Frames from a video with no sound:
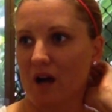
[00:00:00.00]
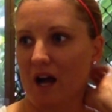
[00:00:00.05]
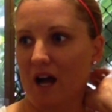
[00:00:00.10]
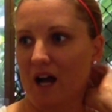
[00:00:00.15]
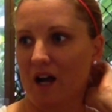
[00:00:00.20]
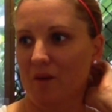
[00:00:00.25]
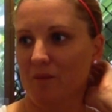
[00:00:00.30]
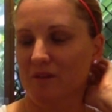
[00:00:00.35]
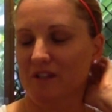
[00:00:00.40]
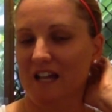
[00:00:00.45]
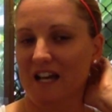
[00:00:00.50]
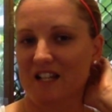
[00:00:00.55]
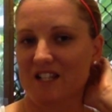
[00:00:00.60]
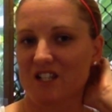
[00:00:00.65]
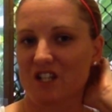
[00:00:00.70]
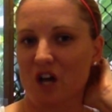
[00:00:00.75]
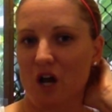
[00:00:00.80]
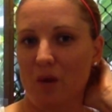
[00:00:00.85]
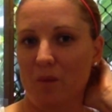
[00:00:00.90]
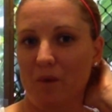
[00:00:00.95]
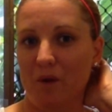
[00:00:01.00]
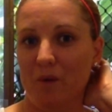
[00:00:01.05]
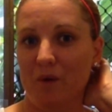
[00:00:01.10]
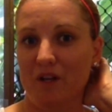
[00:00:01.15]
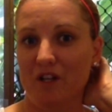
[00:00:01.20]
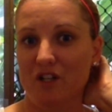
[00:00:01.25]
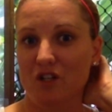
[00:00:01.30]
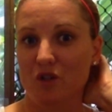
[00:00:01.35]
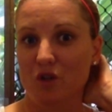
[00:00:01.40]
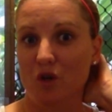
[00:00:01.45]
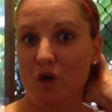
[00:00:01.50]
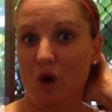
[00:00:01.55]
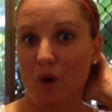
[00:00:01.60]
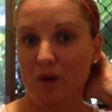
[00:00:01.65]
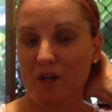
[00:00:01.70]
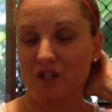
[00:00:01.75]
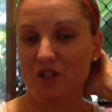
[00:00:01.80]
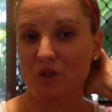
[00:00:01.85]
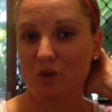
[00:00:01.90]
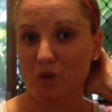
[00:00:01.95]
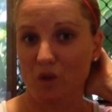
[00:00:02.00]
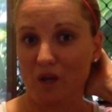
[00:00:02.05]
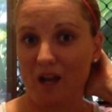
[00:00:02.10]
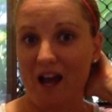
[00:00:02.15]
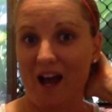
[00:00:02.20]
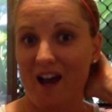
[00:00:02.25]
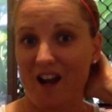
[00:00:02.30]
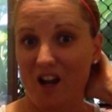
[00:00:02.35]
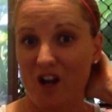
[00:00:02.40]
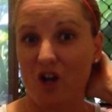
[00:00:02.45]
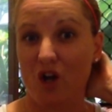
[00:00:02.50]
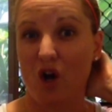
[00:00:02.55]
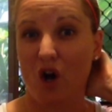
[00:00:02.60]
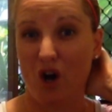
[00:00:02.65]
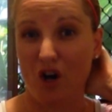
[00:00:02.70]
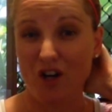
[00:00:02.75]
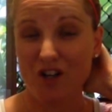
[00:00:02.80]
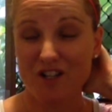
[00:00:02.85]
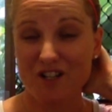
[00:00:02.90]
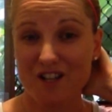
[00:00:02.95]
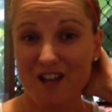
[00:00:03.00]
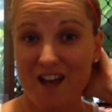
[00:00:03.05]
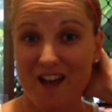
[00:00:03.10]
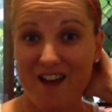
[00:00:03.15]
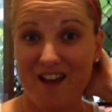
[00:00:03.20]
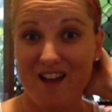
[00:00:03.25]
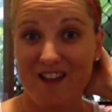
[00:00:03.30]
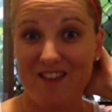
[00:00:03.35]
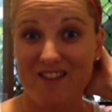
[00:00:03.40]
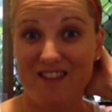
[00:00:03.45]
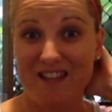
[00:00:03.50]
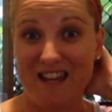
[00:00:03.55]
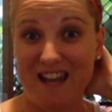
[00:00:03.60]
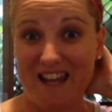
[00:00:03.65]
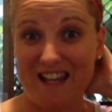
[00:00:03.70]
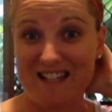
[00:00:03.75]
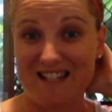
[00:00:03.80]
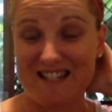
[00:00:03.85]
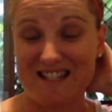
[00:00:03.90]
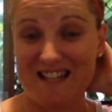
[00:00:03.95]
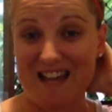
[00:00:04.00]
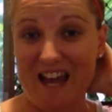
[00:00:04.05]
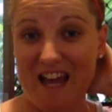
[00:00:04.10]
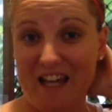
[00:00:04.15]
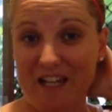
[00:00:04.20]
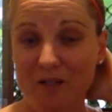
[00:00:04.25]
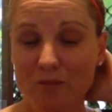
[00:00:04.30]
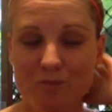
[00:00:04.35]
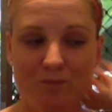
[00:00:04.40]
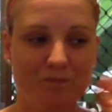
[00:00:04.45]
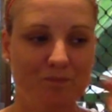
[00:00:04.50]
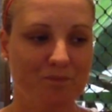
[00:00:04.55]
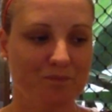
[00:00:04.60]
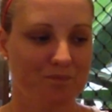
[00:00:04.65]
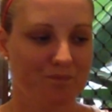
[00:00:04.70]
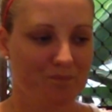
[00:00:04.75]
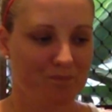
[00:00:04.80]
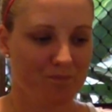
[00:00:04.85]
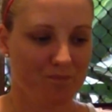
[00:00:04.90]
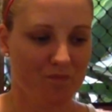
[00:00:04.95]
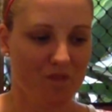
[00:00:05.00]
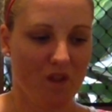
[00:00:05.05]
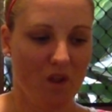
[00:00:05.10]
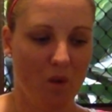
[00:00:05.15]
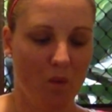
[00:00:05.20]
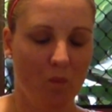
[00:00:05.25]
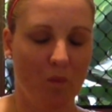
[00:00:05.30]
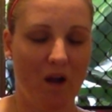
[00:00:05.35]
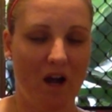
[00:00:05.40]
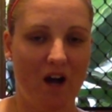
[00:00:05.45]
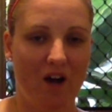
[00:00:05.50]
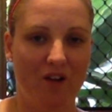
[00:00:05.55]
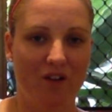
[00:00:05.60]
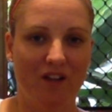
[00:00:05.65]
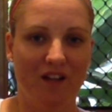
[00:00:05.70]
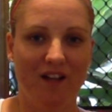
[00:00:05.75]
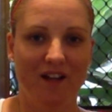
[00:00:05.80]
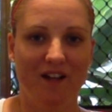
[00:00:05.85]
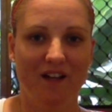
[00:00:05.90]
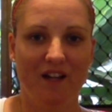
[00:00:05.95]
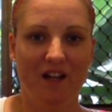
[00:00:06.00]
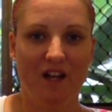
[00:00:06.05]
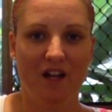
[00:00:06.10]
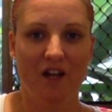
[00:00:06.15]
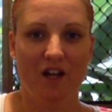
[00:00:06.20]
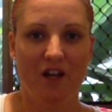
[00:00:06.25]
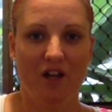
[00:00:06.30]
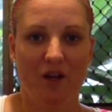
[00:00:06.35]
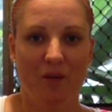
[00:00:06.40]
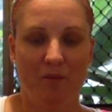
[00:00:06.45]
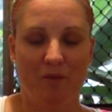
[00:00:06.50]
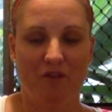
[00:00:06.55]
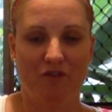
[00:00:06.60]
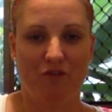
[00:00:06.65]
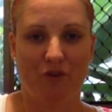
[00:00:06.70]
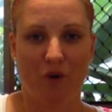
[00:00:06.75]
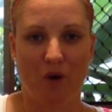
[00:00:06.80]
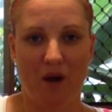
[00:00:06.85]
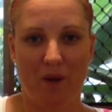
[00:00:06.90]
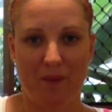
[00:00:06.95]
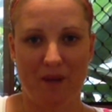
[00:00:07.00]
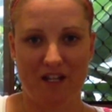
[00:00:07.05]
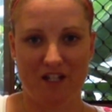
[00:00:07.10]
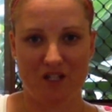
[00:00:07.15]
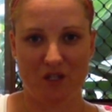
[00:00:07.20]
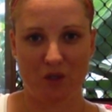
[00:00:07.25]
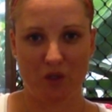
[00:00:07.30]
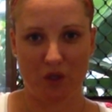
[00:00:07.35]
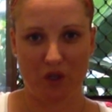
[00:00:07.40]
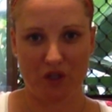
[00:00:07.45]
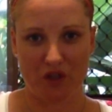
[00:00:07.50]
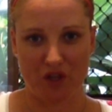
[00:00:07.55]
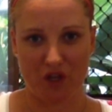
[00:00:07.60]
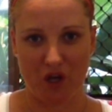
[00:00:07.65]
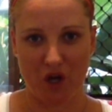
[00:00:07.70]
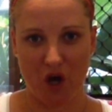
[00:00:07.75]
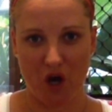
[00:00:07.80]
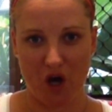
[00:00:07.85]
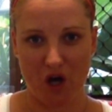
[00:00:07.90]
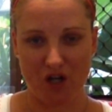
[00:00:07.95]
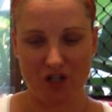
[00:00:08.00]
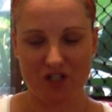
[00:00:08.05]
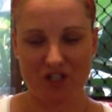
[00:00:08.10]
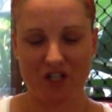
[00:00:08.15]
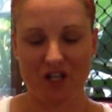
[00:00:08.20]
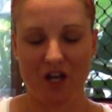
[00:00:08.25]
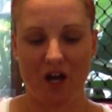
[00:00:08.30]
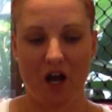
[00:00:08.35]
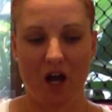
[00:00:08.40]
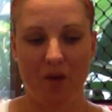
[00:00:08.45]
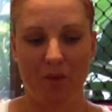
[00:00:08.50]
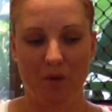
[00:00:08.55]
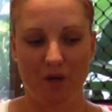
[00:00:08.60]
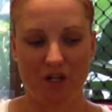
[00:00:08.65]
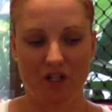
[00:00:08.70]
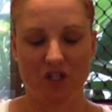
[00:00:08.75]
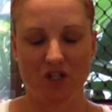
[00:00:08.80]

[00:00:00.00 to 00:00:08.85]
last time we were going to look at a cot the next day. Well, before I went to look at the cot, I